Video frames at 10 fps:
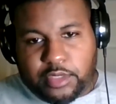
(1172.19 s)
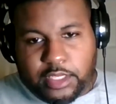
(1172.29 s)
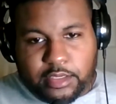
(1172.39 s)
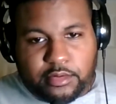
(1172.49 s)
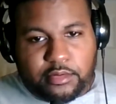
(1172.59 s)

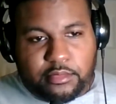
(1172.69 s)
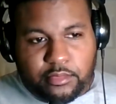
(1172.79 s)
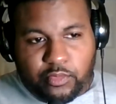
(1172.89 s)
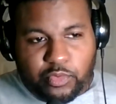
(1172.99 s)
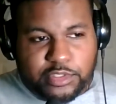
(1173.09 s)
Like,
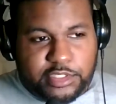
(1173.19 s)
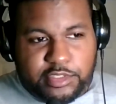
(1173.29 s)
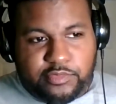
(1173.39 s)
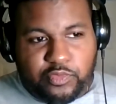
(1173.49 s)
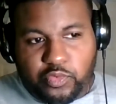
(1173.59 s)
once
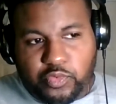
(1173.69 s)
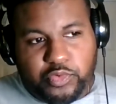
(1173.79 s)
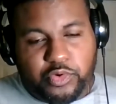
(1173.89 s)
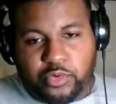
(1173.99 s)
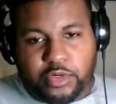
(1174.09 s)
he ruled,
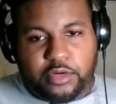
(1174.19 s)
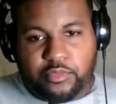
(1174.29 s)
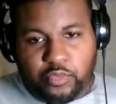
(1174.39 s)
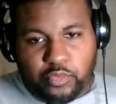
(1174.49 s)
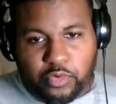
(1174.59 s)
no one could
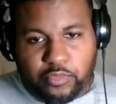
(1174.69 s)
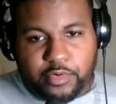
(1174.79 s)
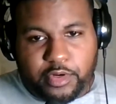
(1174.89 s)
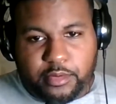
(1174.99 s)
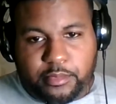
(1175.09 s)
rule
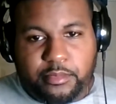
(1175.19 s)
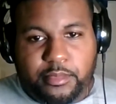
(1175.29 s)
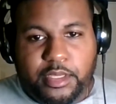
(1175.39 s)
over him.